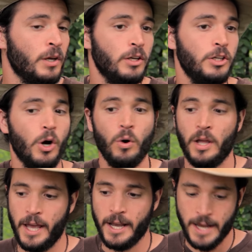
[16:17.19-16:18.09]
You know,
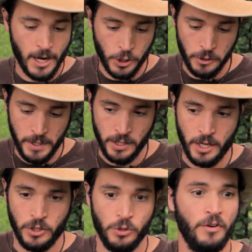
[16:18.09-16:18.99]
it could be
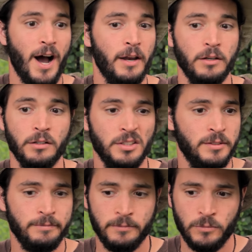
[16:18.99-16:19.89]
that you've gotten,
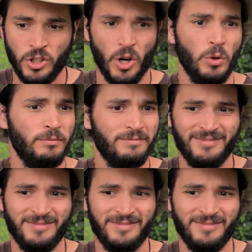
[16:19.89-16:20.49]
you know,